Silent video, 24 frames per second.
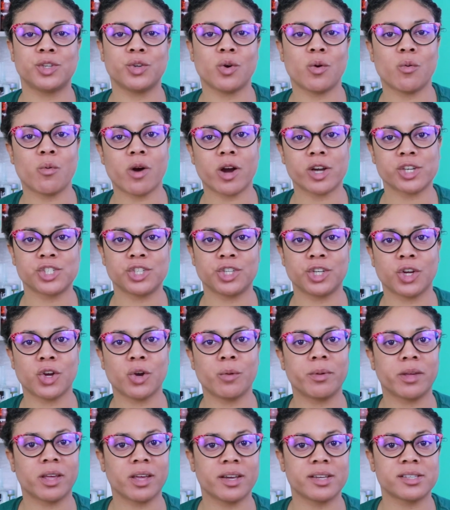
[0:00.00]
do a wash and go
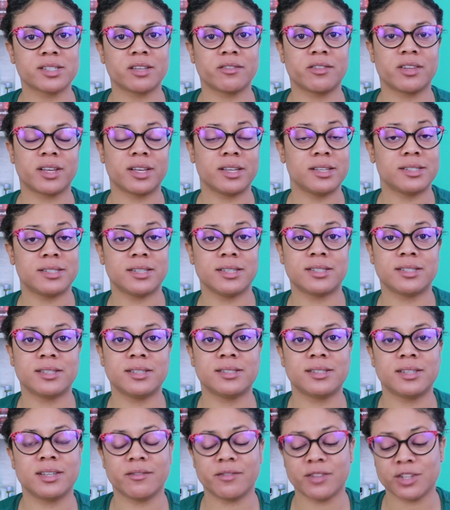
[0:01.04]
because of the
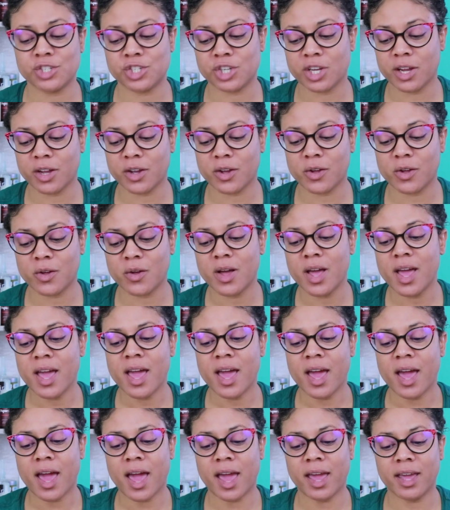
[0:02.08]
consistency of the gel
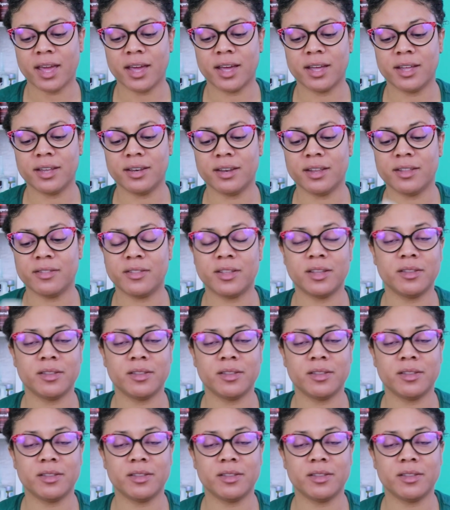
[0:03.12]
and